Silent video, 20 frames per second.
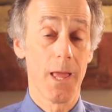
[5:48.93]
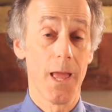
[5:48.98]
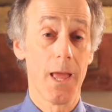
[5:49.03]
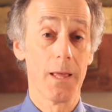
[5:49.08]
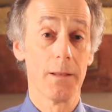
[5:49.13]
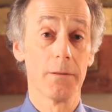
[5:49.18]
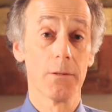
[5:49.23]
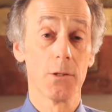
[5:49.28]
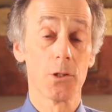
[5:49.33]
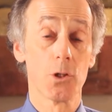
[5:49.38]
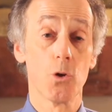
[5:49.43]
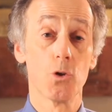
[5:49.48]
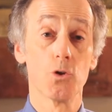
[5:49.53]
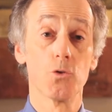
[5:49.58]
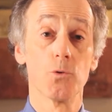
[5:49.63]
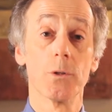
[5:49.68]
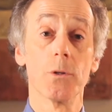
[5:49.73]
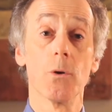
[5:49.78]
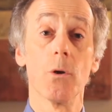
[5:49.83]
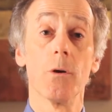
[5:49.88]
And the
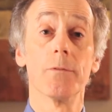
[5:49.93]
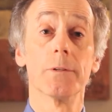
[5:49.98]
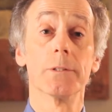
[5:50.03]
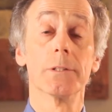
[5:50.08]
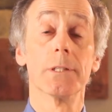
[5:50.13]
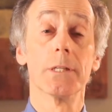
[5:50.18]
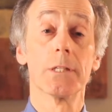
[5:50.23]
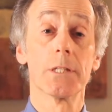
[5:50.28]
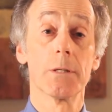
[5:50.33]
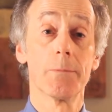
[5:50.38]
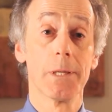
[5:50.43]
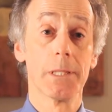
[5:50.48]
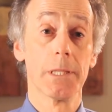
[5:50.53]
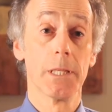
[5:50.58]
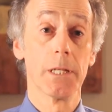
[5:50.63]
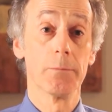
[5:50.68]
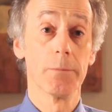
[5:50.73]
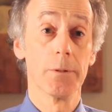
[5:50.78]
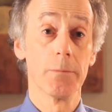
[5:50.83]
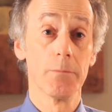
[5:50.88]
surgery often needs to be a
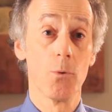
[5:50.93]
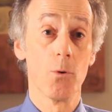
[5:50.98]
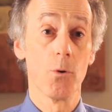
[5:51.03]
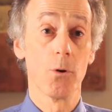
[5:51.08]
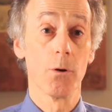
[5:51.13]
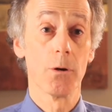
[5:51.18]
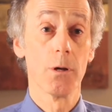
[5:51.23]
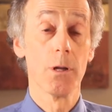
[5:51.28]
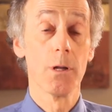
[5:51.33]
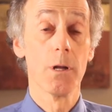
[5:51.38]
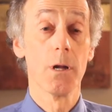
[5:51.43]
little bit more